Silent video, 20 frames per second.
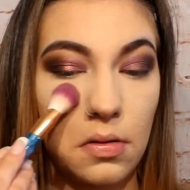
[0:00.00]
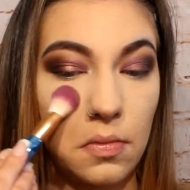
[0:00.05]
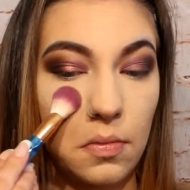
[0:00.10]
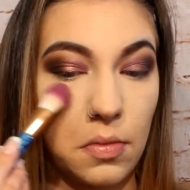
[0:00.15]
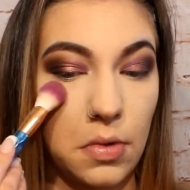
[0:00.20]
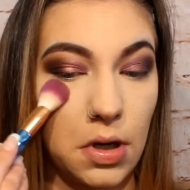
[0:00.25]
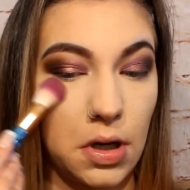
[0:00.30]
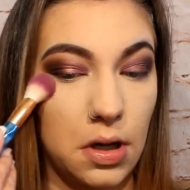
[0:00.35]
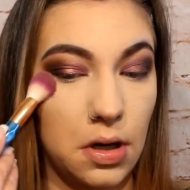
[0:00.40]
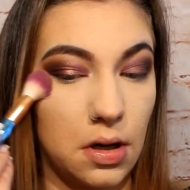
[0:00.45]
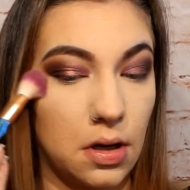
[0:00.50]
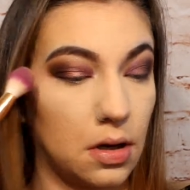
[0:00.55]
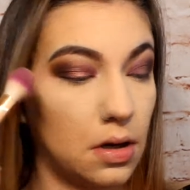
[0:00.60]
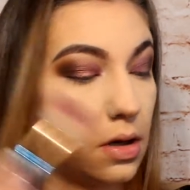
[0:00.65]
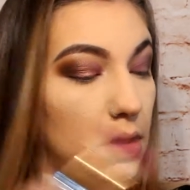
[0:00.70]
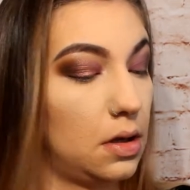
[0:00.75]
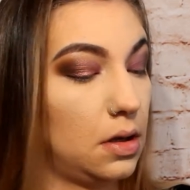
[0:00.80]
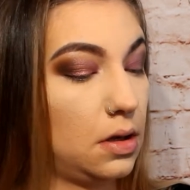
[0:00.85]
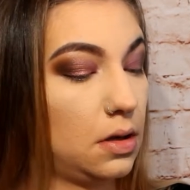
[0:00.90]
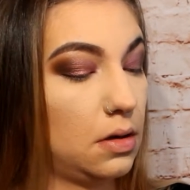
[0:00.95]
my
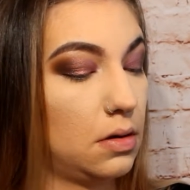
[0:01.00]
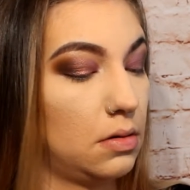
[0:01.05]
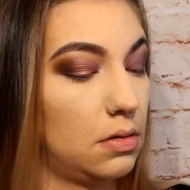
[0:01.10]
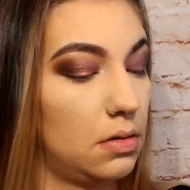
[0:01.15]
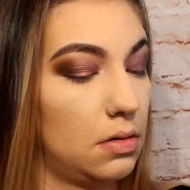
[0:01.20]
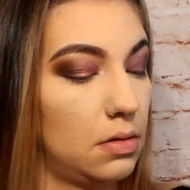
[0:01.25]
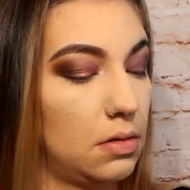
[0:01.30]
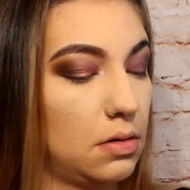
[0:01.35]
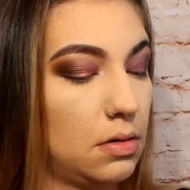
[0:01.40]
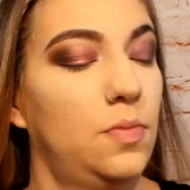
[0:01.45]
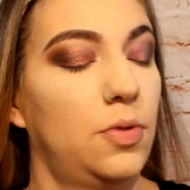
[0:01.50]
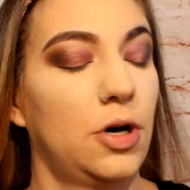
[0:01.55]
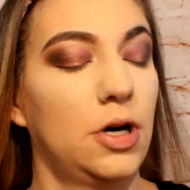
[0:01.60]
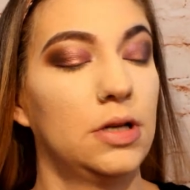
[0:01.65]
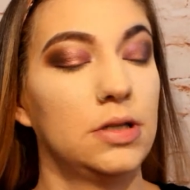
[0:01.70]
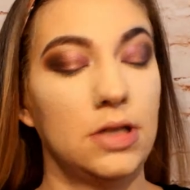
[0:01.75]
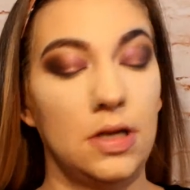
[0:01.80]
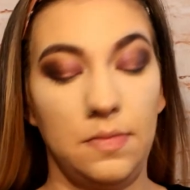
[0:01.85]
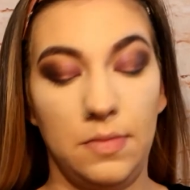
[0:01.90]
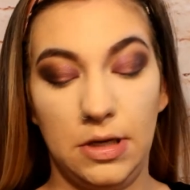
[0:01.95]
eye. To
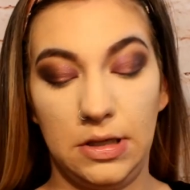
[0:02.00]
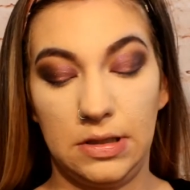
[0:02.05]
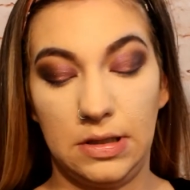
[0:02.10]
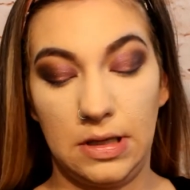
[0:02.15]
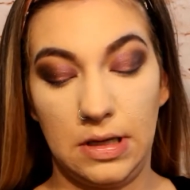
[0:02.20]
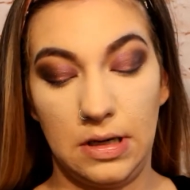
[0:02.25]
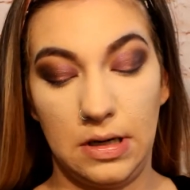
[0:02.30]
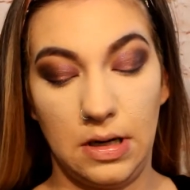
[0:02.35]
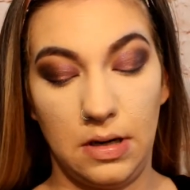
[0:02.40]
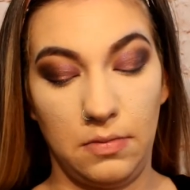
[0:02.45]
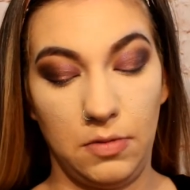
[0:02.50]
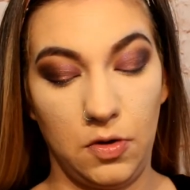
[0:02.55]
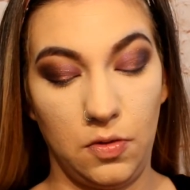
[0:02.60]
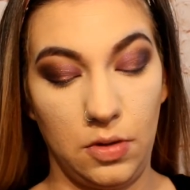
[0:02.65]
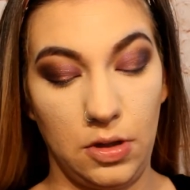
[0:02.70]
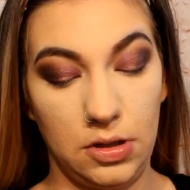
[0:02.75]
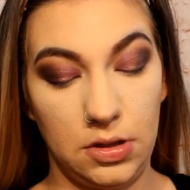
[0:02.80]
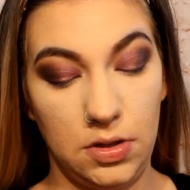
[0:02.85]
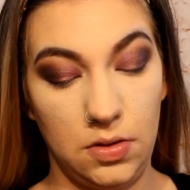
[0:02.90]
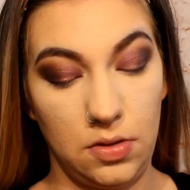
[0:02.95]
bronze up my skin, I'm
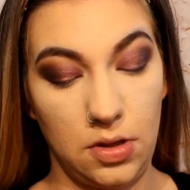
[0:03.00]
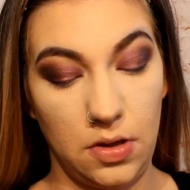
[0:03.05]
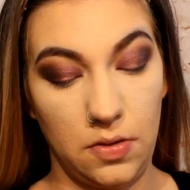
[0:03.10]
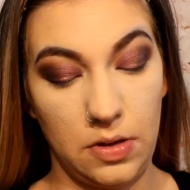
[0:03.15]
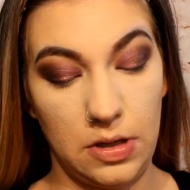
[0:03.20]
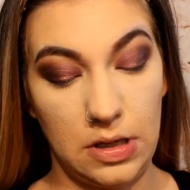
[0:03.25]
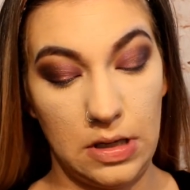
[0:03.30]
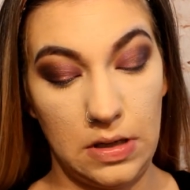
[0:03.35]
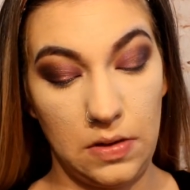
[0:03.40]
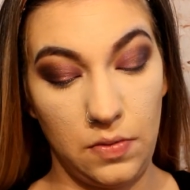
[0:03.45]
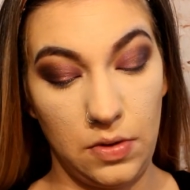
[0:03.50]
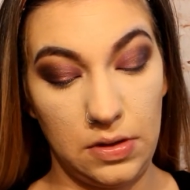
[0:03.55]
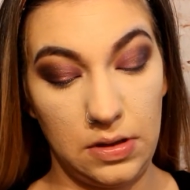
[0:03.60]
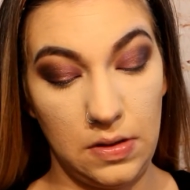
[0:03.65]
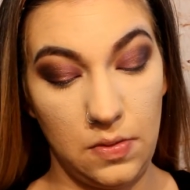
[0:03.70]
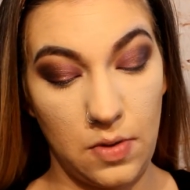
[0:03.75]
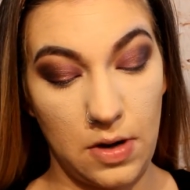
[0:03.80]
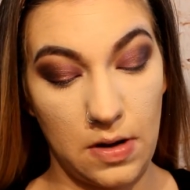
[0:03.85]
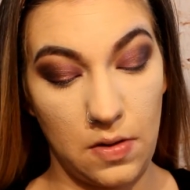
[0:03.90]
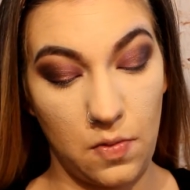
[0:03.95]
going to go in with
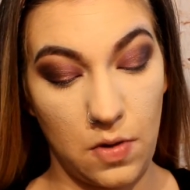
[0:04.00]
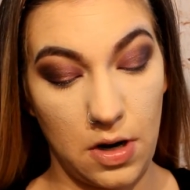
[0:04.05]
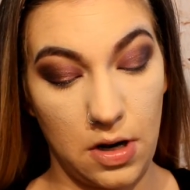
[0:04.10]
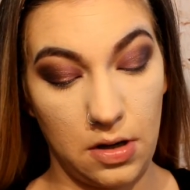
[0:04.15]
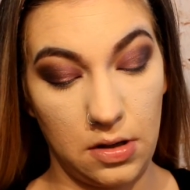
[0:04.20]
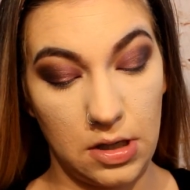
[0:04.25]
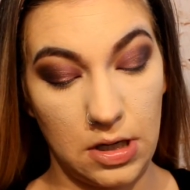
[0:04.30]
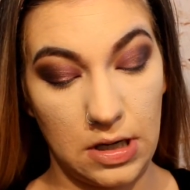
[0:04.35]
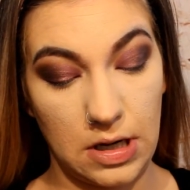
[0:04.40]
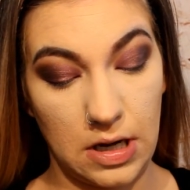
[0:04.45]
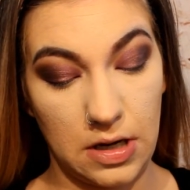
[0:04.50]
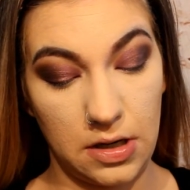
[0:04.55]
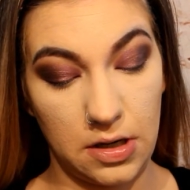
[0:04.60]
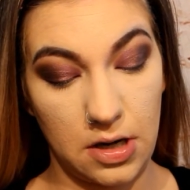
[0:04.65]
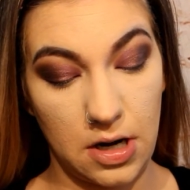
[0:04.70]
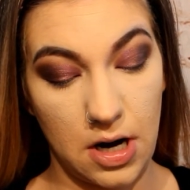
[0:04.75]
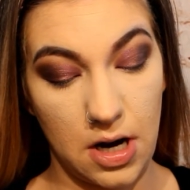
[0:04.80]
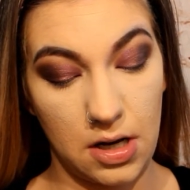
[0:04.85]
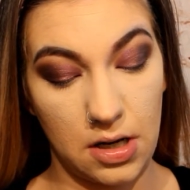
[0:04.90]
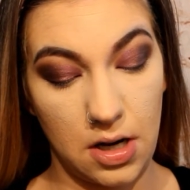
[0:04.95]
the Wet n Wild
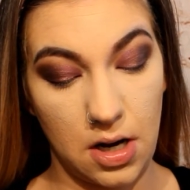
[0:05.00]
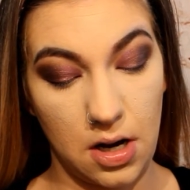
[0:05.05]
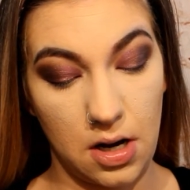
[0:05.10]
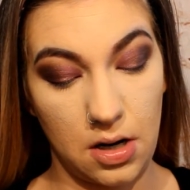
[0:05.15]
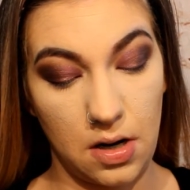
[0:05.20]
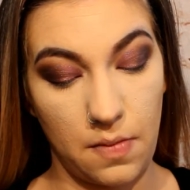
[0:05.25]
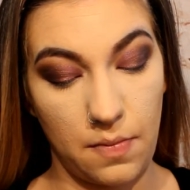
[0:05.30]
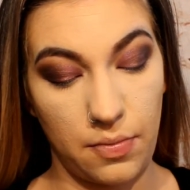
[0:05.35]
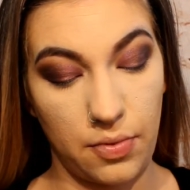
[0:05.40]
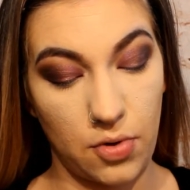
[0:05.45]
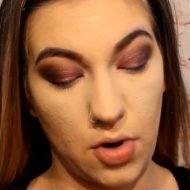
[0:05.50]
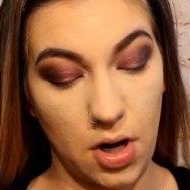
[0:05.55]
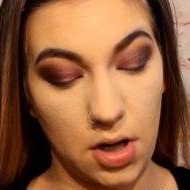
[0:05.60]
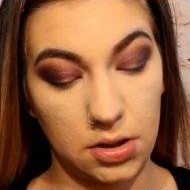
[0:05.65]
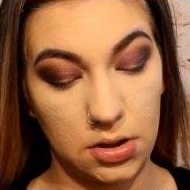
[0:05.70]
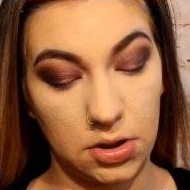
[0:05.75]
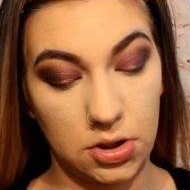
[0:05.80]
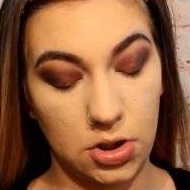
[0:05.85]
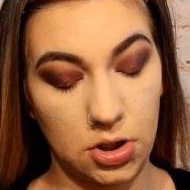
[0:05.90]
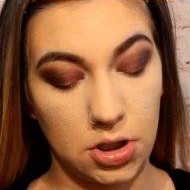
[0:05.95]
Coloricon
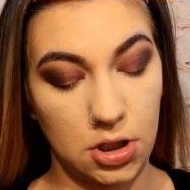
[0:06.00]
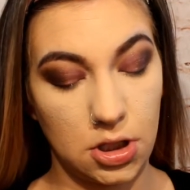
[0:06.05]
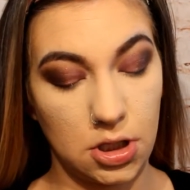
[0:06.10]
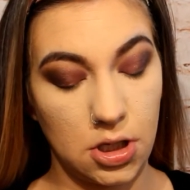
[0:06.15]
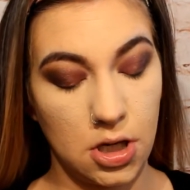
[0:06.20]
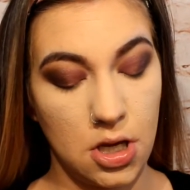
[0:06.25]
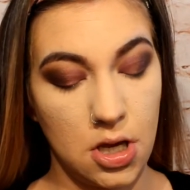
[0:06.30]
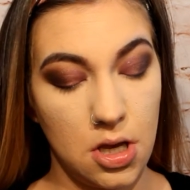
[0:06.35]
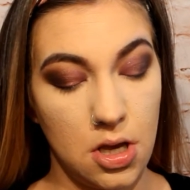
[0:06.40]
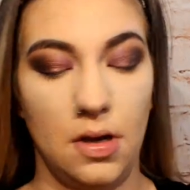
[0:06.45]
bronzer,